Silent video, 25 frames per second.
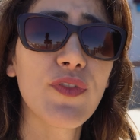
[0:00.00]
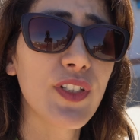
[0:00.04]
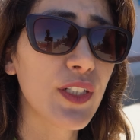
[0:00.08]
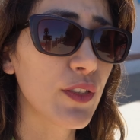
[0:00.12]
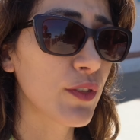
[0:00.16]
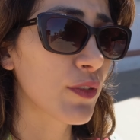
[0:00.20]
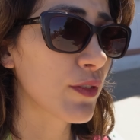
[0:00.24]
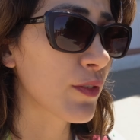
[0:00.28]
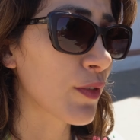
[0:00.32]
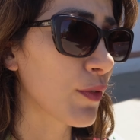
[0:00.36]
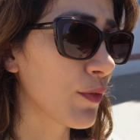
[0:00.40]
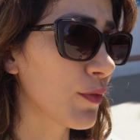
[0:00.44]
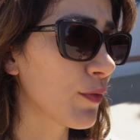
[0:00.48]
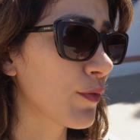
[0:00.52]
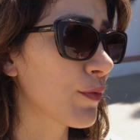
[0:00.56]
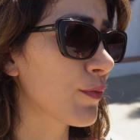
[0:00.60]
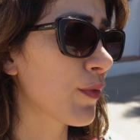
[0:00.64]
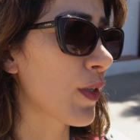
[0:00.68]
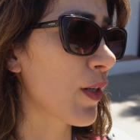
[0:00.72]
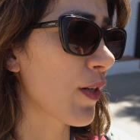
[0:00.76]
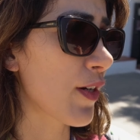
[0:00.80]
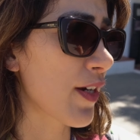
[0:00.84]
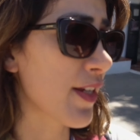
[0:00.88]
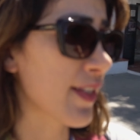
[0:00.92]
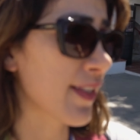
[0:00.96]
moving
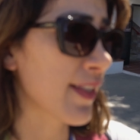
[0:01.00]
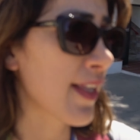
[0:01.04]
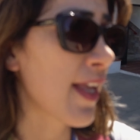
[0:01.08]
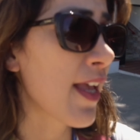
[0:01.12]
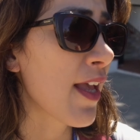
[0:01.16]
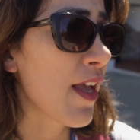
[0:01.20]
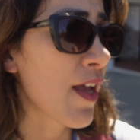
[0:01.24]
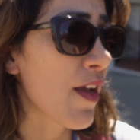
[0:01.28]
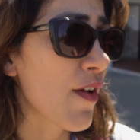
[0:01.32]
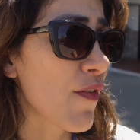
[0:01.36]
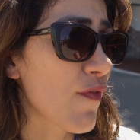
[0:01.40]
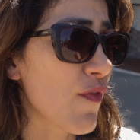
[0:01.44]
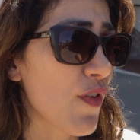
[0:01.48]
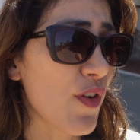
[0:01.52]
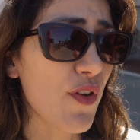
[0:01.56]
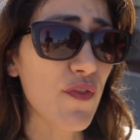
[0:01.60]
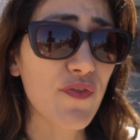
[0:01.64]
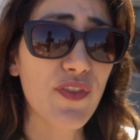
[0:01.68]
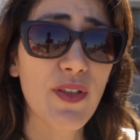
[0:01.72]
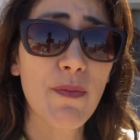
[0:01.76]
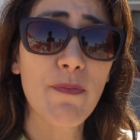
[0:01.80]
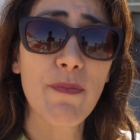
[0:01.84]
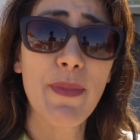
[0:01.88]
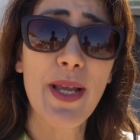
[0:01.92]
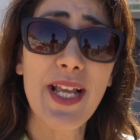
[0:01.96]
towards one
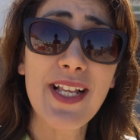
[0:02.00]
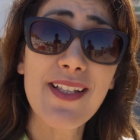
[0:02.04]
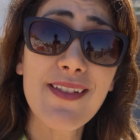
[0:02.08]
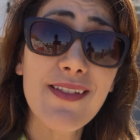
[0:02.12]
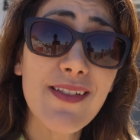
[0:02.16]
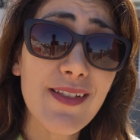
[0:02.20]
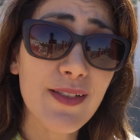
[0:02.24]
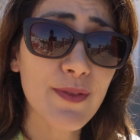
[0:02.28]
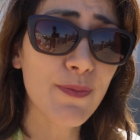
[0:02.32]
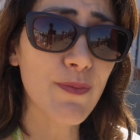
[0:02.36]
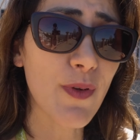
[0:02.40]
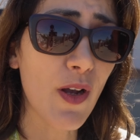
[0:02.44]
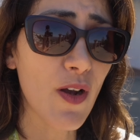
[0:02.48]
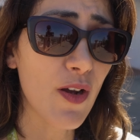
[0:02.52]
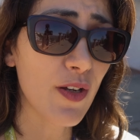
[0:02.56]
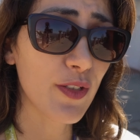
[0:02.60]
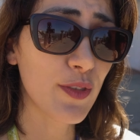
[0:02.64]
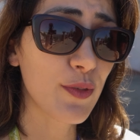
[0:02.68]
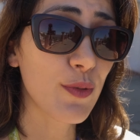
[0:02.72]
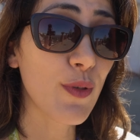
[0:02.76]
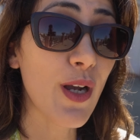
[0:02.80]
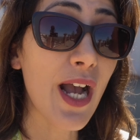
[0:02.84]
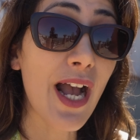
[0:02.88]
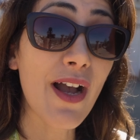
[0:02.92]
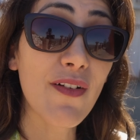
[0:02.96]
of the best
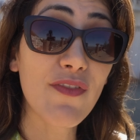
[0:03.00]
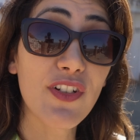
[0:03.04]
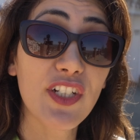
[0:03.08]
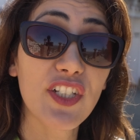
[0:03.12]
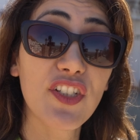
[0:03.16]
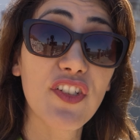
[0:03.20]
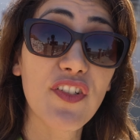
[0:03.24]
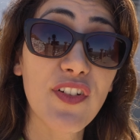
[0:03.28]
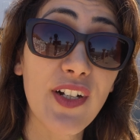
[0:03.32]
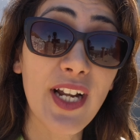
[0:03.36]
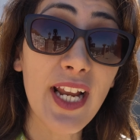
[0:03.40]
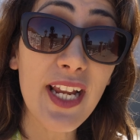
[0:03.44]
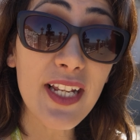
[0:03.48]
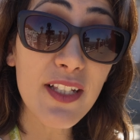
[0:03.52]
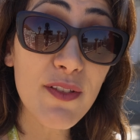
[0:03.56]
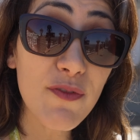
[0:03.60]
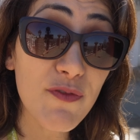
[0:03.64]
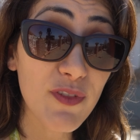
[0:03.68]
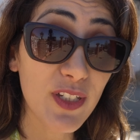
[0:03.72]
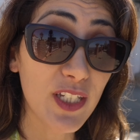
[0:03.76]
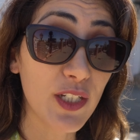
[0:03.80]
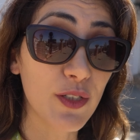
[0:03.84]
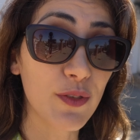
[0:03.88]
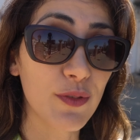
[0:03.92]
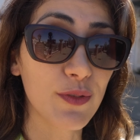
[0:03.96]
spots to have a great
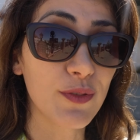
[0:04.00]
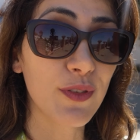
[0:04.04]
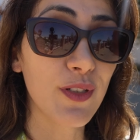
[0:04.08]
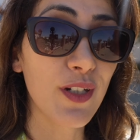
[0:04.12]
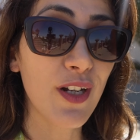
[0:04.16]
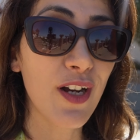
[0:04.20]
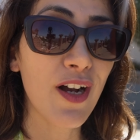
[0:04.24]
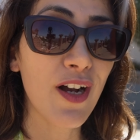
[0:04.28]
view